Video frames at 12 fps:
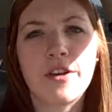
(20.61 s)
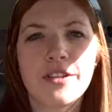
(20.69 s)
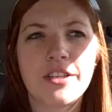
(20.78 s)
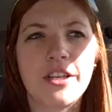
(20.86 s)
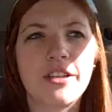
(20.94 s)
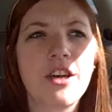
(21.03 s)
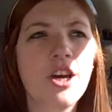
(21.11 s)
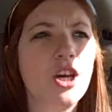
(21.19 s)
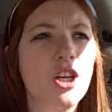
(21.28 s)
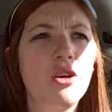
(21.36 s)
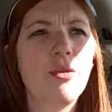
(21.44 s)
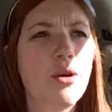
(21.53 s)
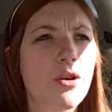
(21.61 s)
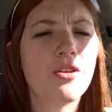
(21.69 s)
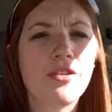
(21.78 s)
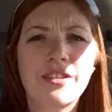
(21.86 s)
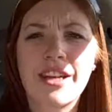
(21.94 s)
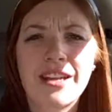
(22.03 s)
first, and you won't
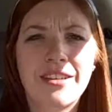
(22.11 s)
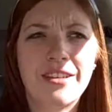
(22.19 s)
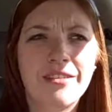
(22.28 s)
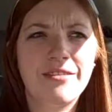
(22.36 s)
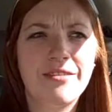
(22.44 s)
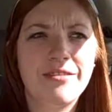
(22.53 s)
understand it